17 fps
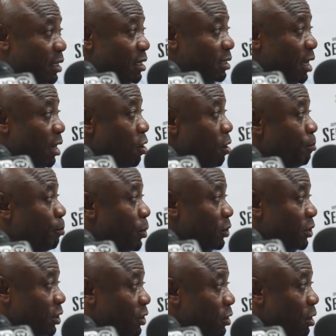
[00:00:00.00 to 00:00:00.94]
the second
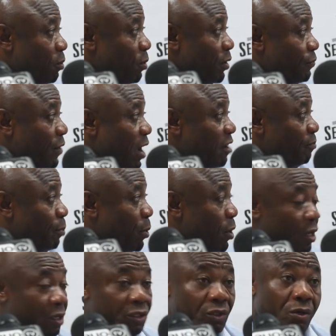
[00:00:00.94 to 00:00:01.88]
position with 5
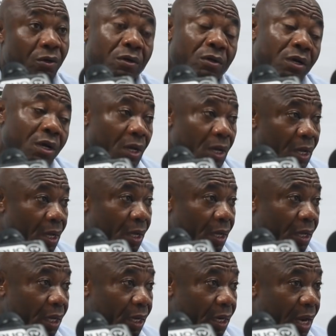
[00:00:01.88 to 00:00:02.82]
points. So,
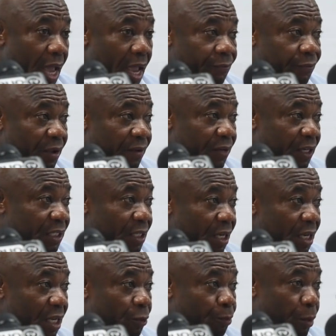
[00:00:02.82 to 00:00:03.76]
in life,
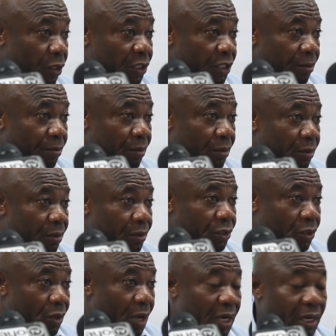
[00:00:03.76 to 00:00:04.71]
everything is possible.
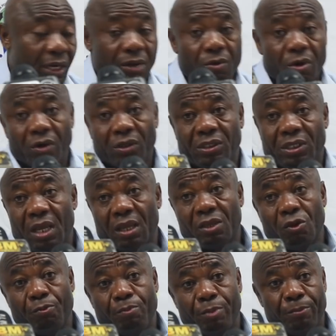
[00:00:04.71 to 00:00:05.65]
So, I really want to
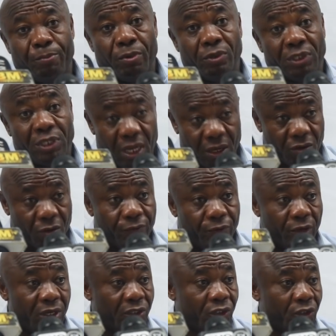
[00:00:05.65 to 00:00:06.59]
thank you people. Thank you
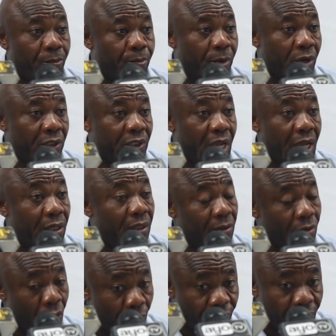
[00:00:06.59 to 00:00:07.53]
for the support,
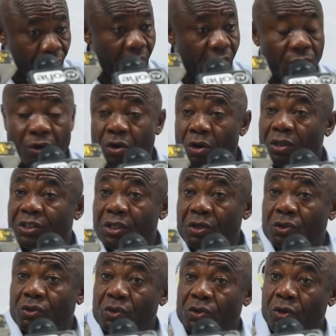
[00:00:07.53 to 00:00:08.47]
and hopefully you
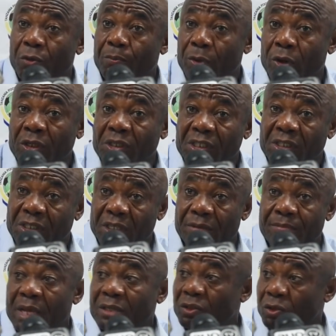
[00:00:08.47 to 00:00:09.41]
continue to support the
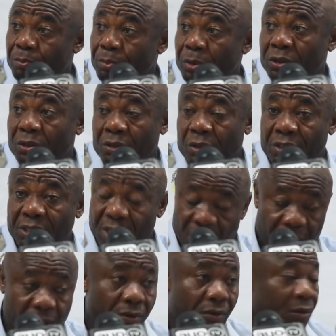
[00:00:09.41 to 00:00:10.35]
team and support us.
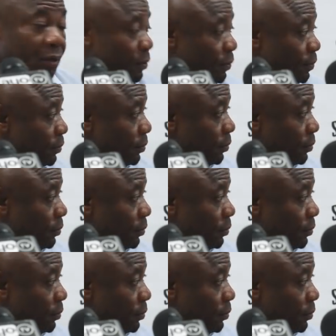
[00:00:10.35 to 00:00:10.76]
Thank you.